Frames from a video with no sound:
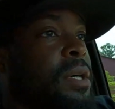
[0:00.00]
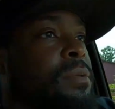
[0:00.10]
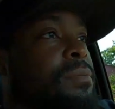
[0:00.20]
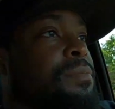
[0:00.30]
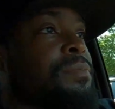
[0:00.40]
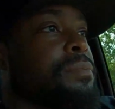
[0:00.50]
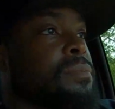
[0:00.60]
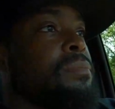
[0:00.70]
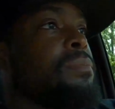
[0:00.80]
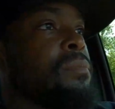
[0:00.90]
But
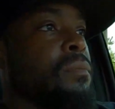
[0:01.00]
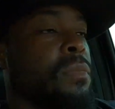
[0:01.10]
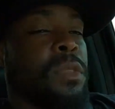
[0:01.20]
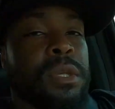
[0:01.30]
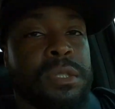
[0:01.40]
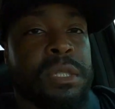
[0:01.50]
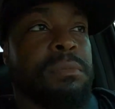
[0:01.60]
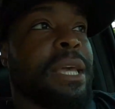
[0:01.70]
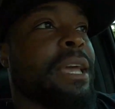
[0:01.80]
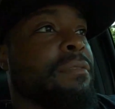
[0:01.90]

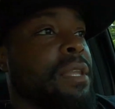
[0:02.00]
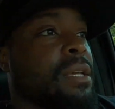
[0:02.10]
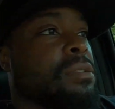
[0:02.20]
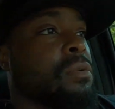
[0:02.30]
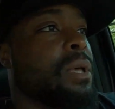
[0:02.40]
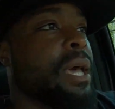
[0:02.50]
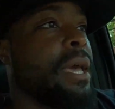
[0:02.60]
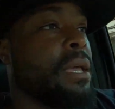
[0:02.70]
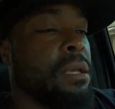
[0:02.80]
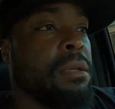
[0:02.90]
seems like everything is
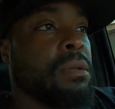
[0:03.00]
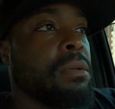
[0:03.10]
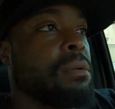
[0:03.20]
okay.